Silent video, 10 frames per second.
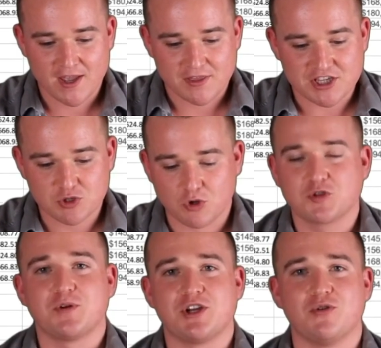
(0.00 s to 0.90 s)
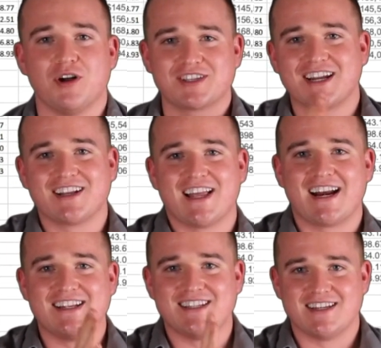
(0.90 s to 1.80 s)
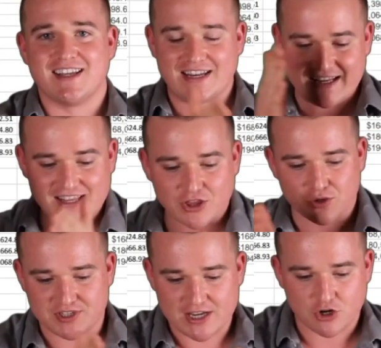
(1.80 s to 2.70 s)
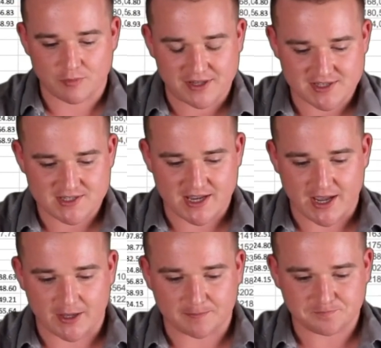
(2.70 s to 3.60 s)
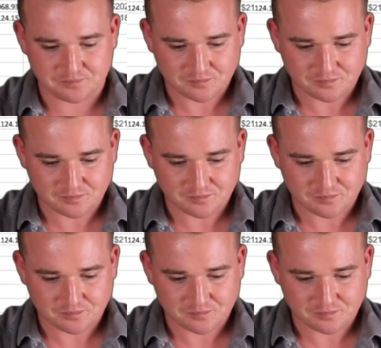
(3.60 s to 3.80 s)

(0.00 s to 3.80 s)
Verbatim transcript: this is what was pretty cool. I was kind of glad I did it in those increments. And